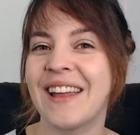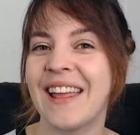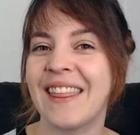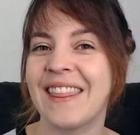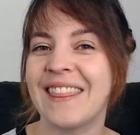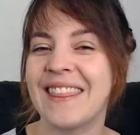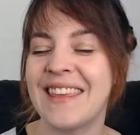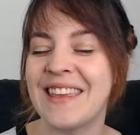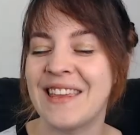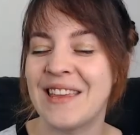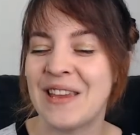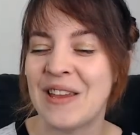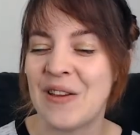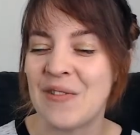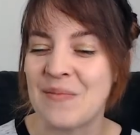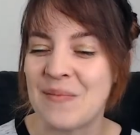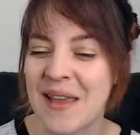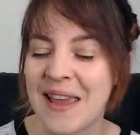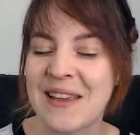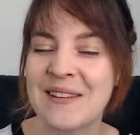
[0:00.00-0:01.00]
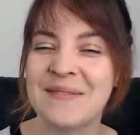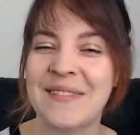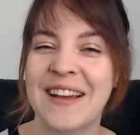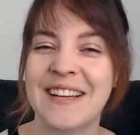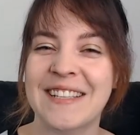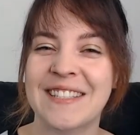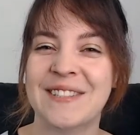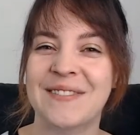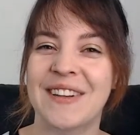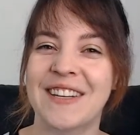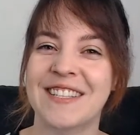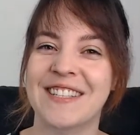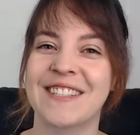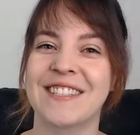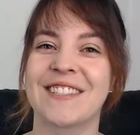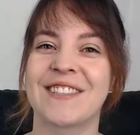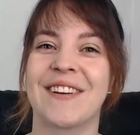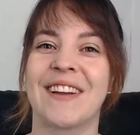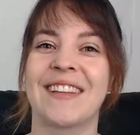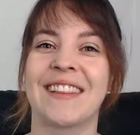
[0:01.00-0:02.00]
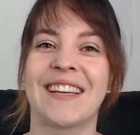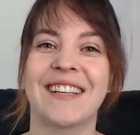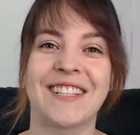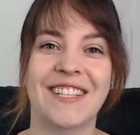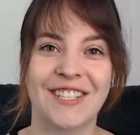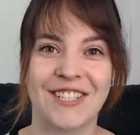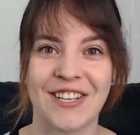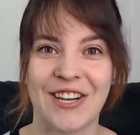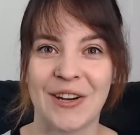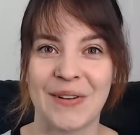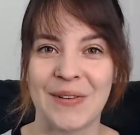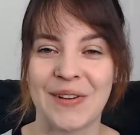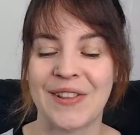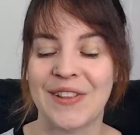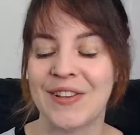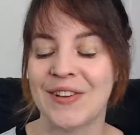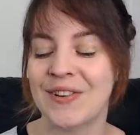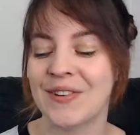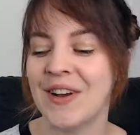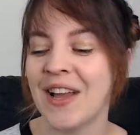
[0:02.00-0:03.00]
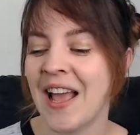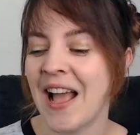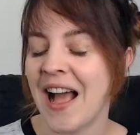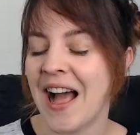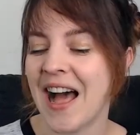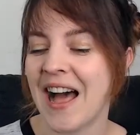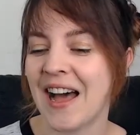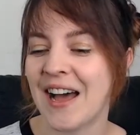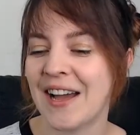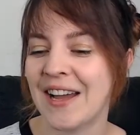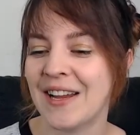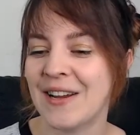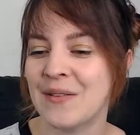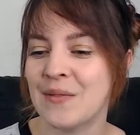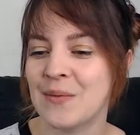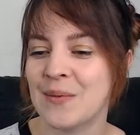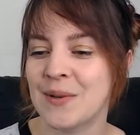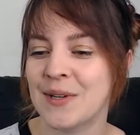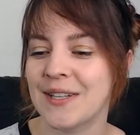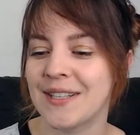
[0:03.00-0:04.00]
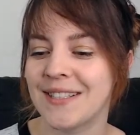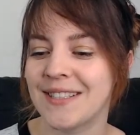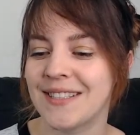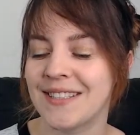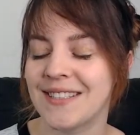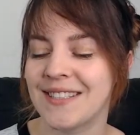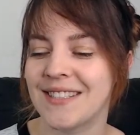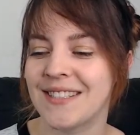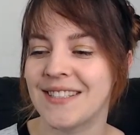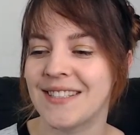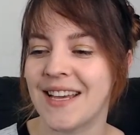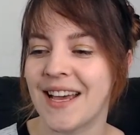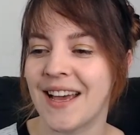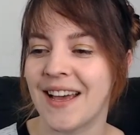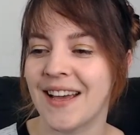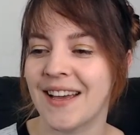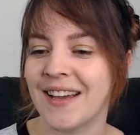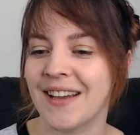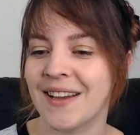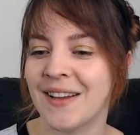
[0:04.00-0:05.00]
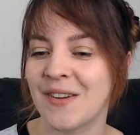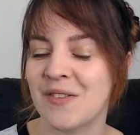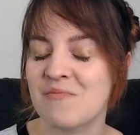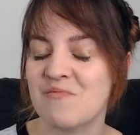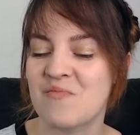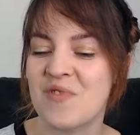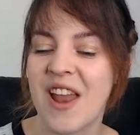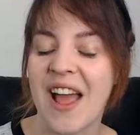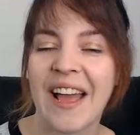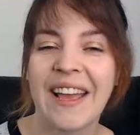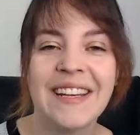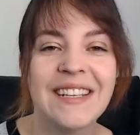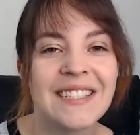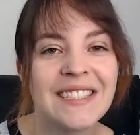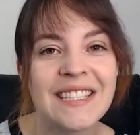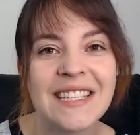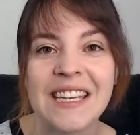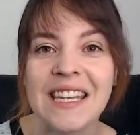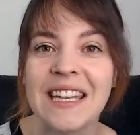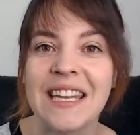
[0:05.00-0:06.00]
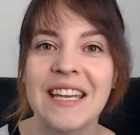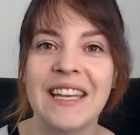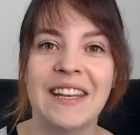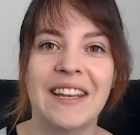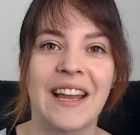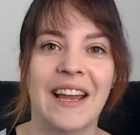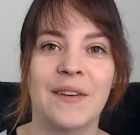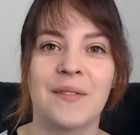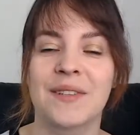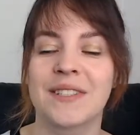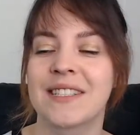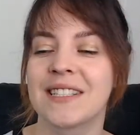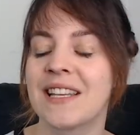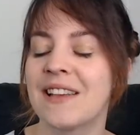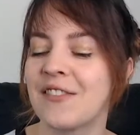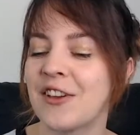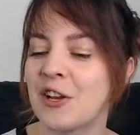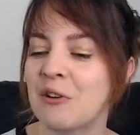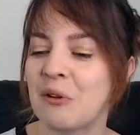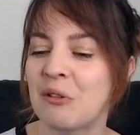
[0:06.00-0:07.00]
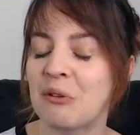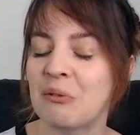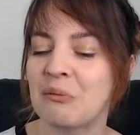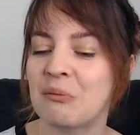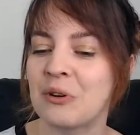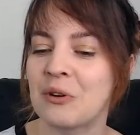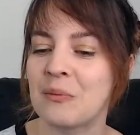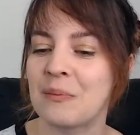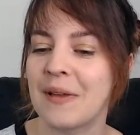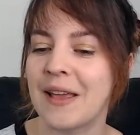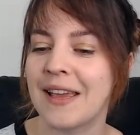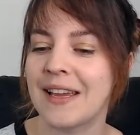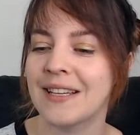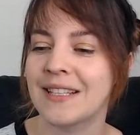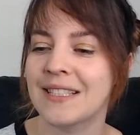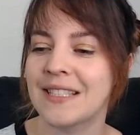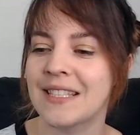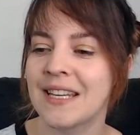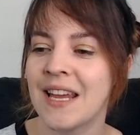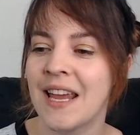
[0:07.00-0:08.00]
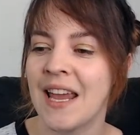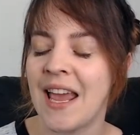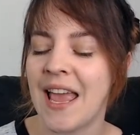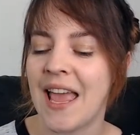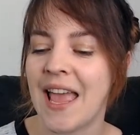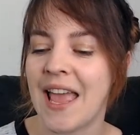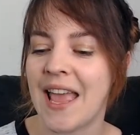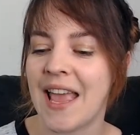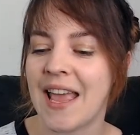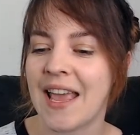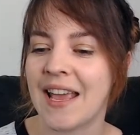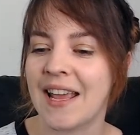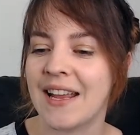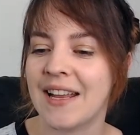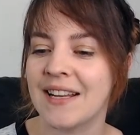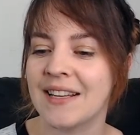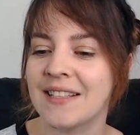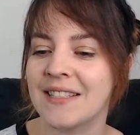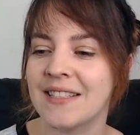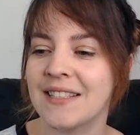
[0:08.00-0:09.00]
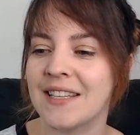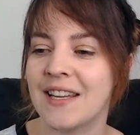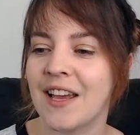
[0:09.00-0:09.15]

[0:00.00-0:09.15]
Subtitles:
the main masturbation story I'd like to share with you, I was 19, I was living with a roommate, and